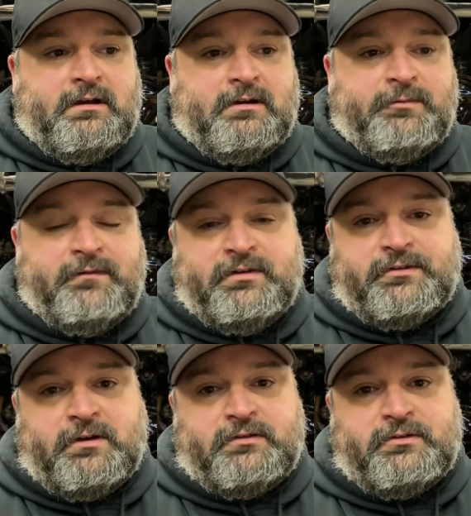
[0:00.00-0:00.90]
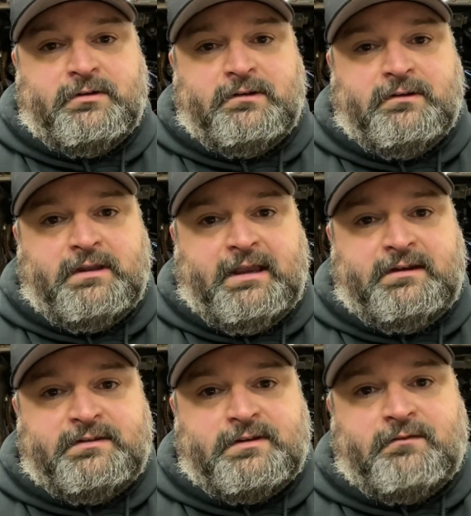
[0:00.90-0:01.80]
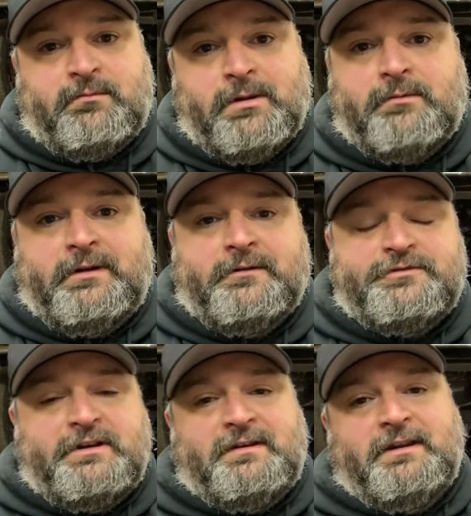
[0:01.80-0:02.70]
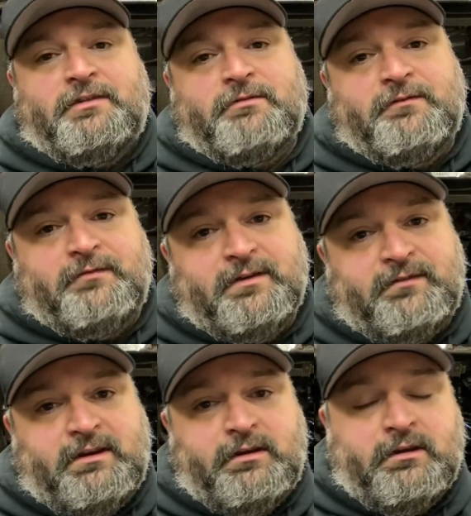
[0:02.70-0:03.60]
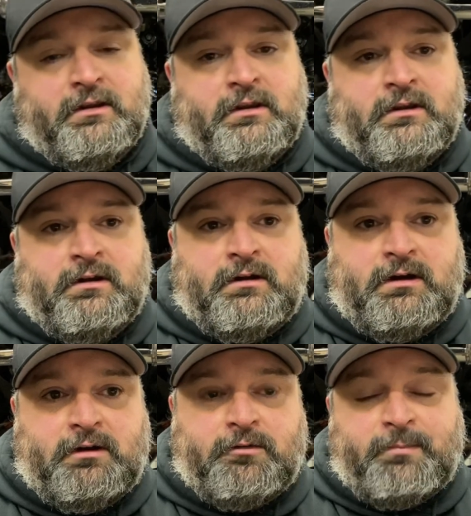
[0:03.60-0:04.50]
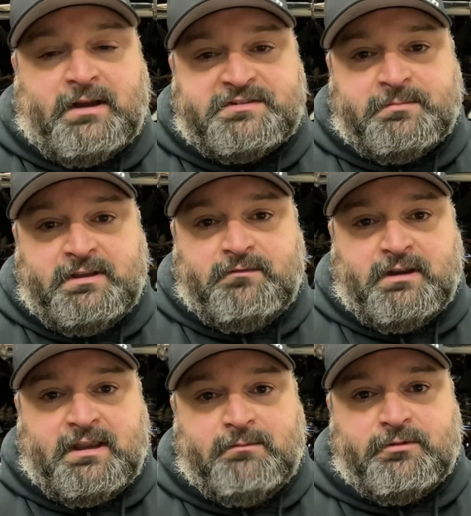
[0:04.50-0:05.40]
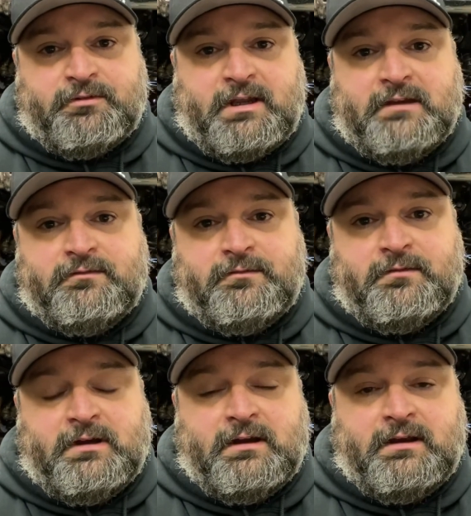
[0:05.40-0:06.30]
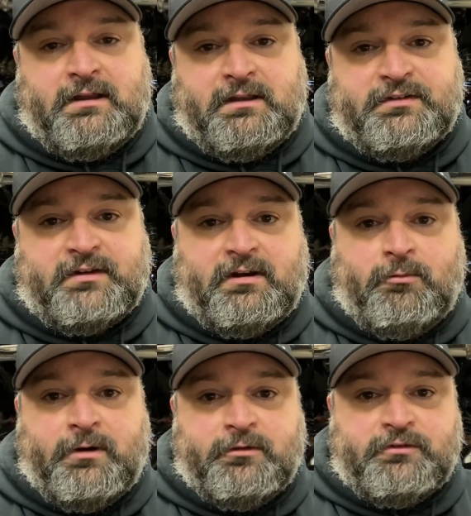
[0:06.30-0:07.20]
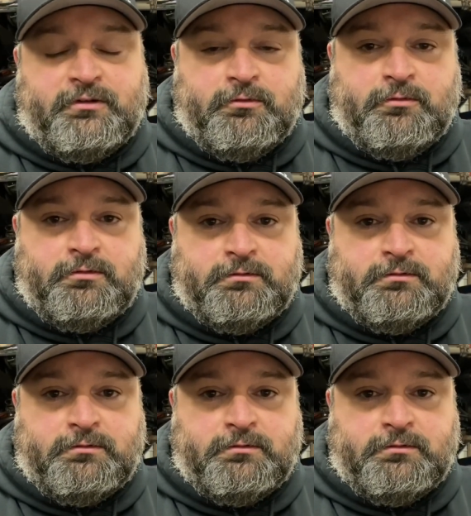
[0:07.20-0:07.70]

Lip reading: We've discussed going to the 87 millimeter GT350, or possibly even a cable drive LS style 102.